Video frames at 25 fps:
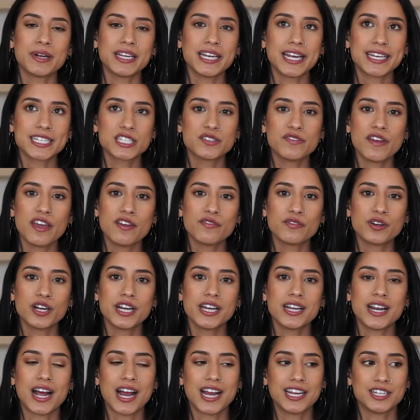My next
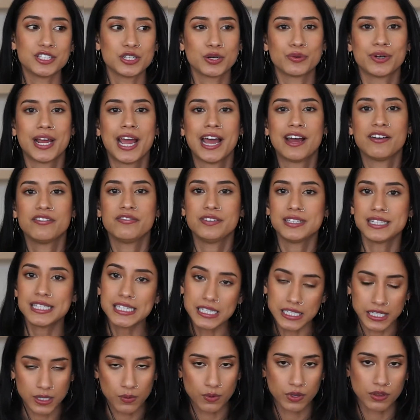favorite I don't have
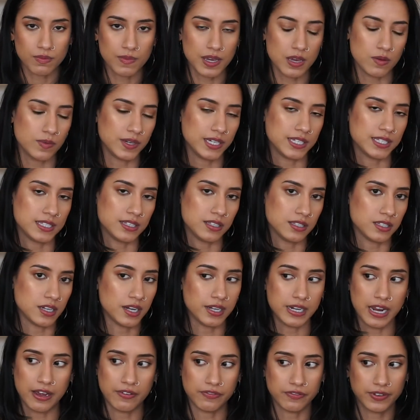physically with me because it's
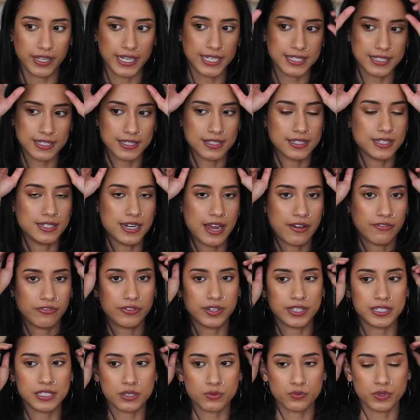on Netflix. It's a
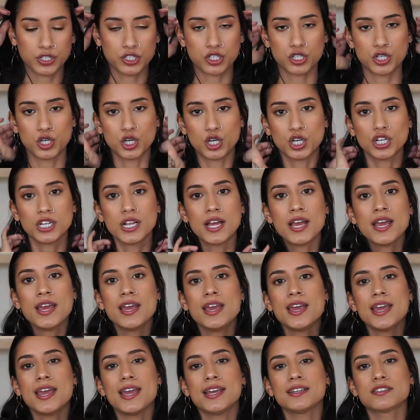Netflix original.
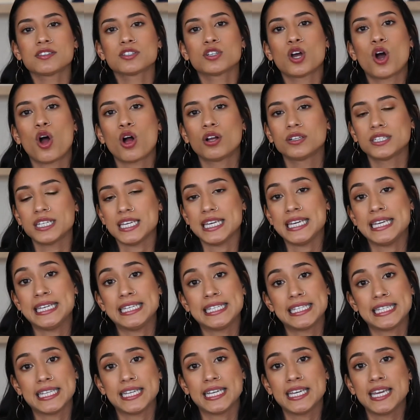It's called
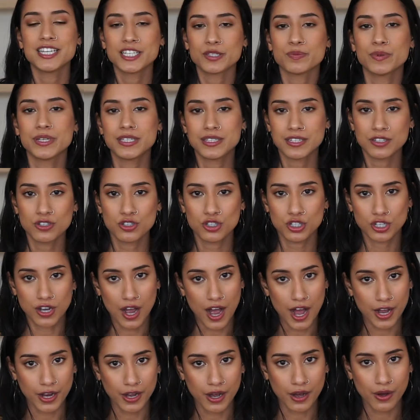Easy. It's placed in
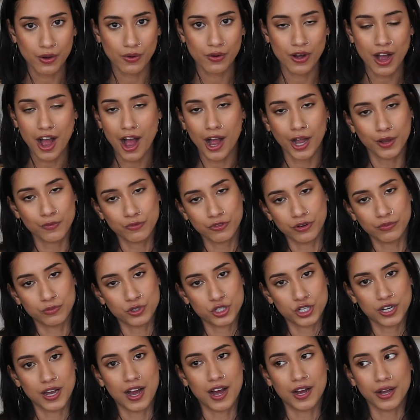Chicago. I'm from
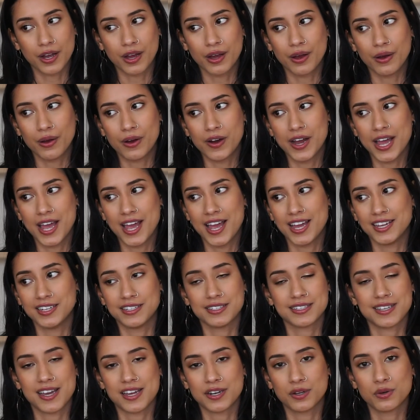Chicago, and
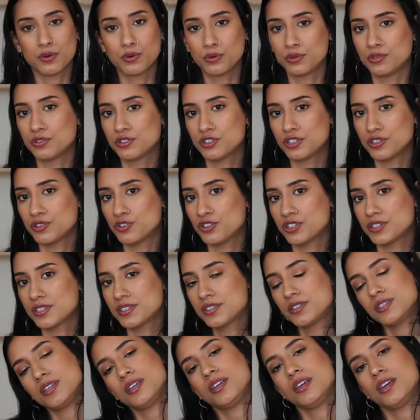it's kind of cool to
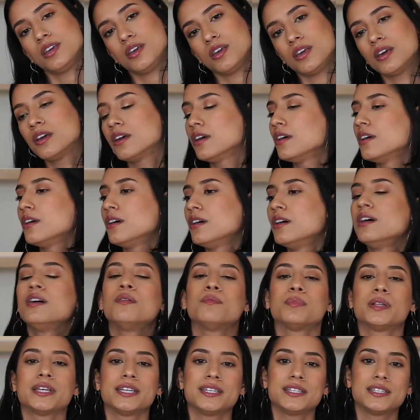just see
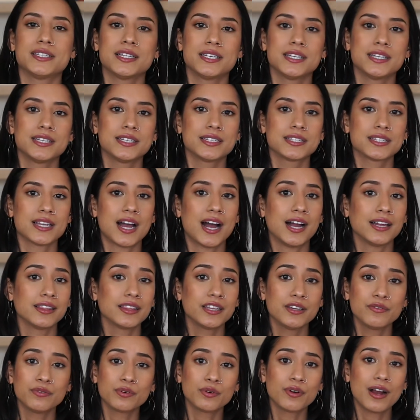places I
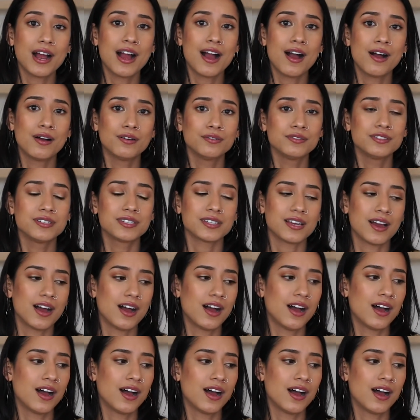live around